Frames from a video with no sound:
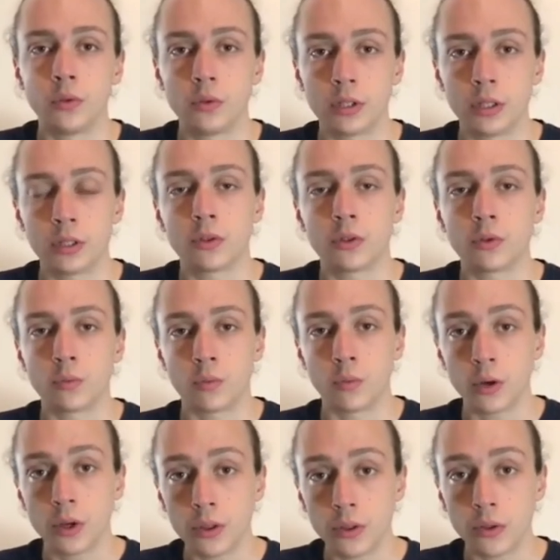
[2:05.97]
be using
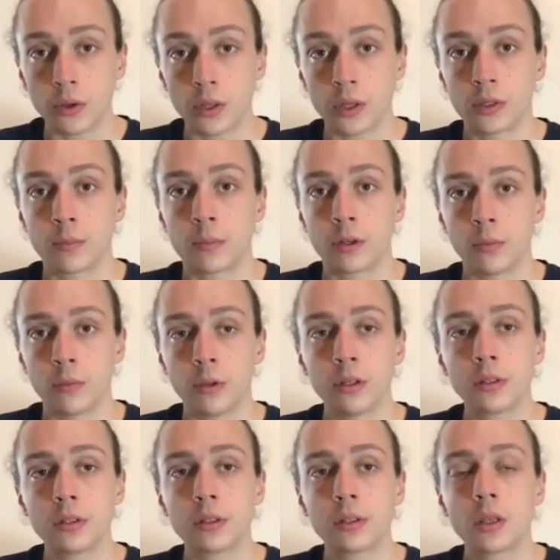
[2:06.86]
to run the
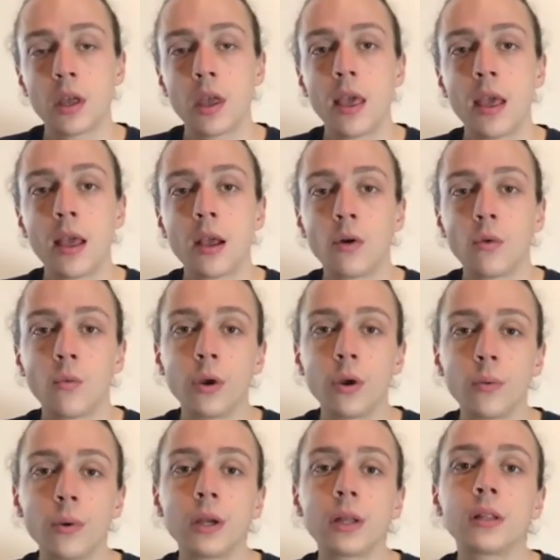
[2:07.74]
experiments,
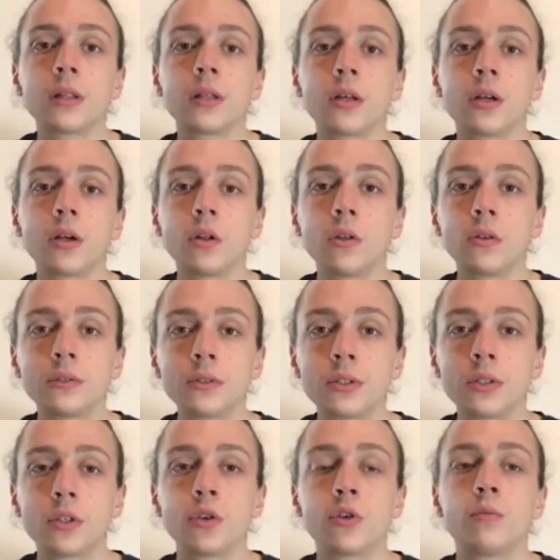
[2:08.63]
we will
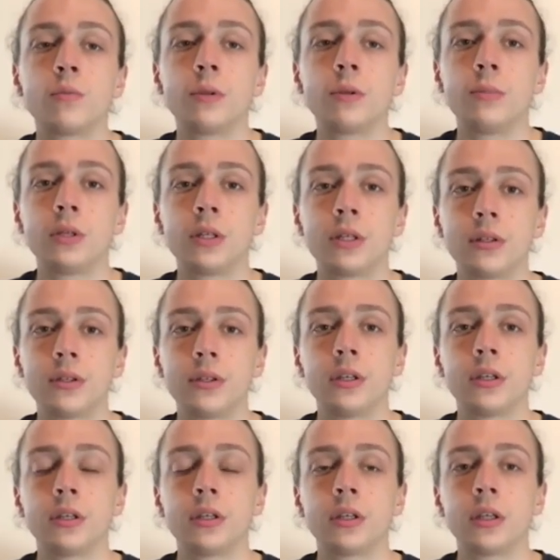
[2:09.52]
also be
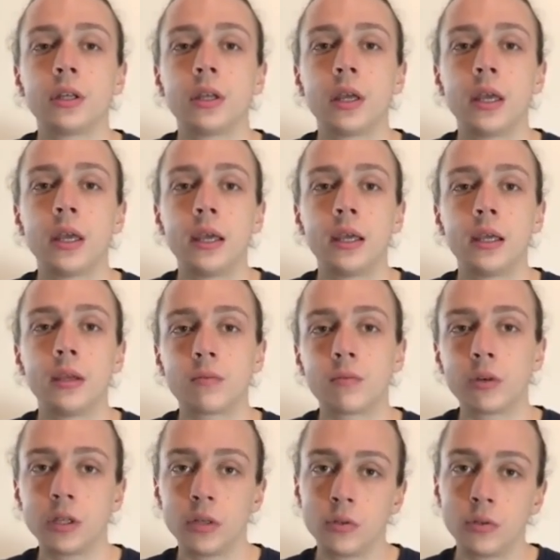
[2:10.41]
building
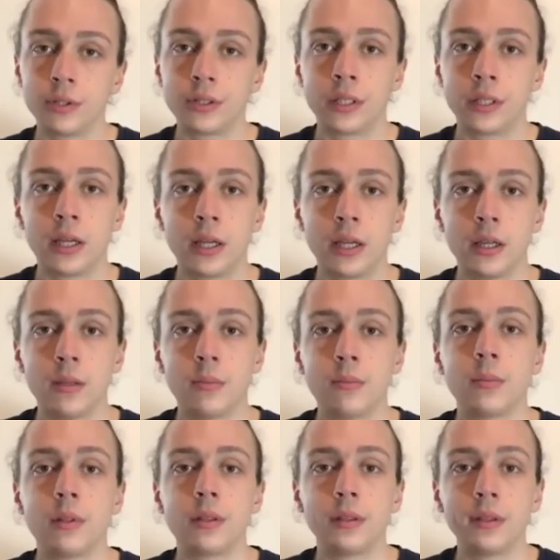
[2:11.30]
a
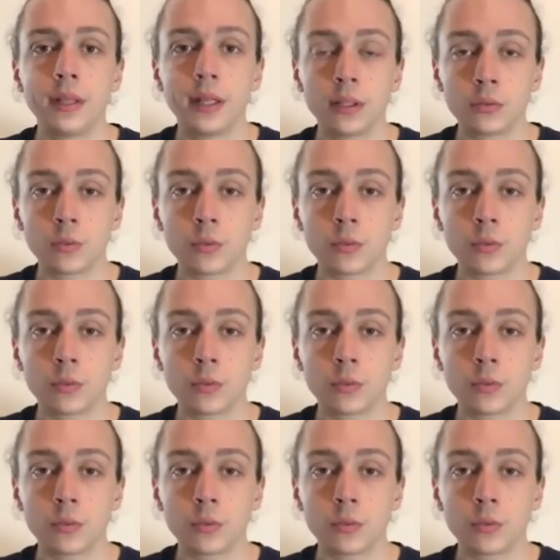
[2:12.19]
real-time